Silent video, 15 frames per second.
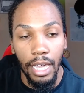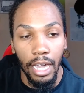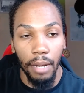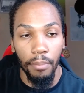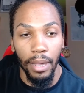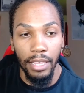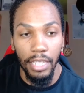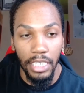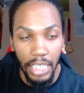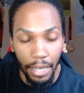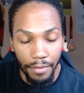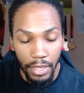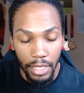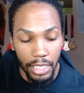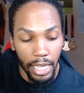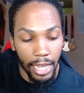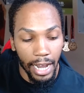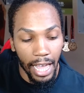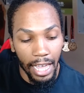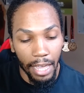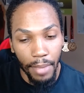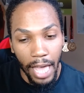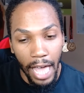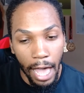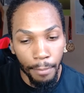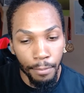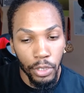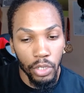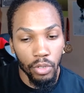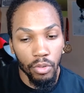And by the seventh set, I am
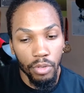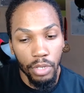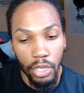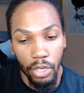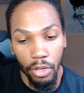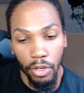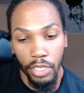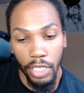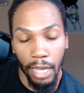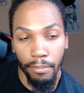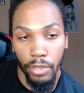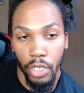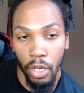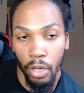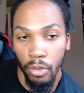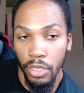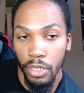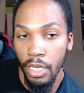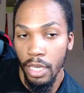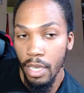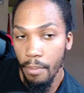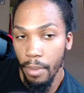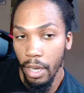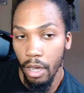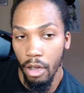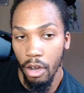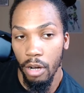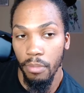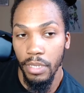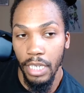absolutely cooked. I'm toast. My
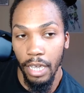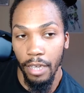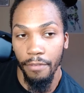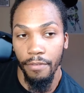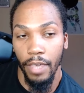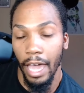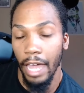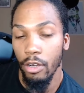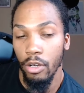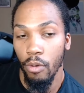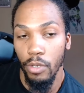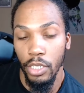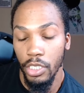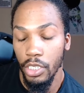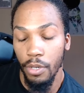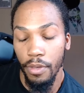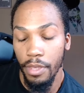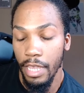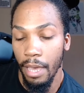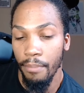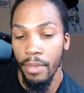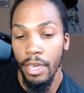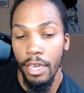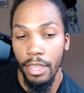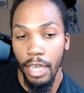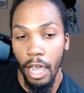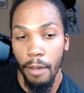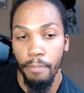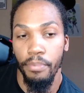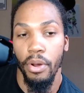arms I don't know what to do with them. They
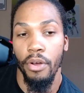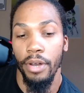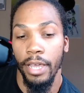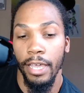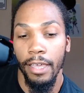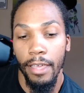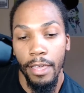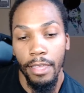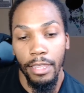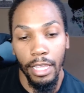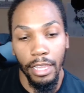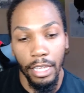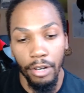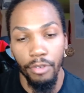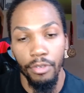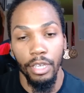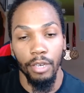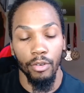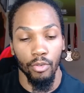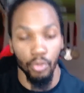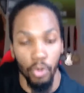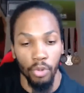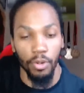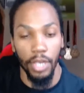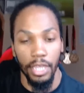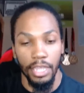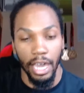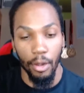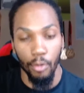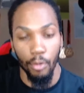are burning. They literally grew in
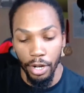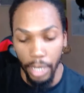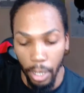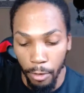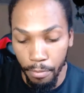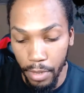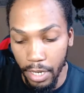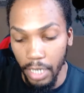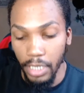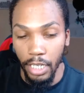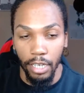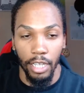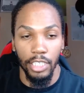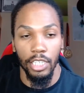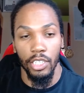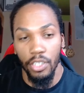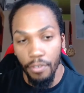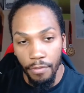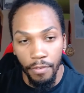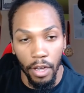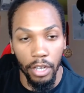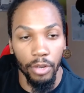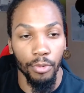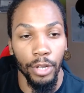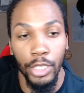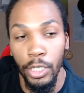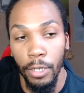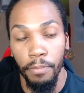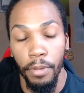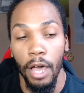that workout because I got such a fucking
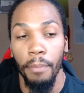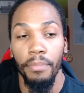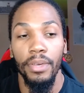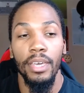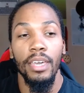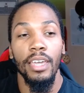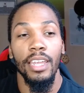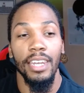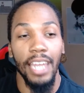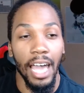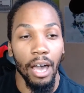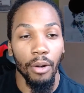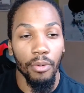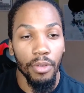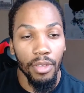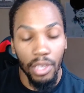raging pump. Now,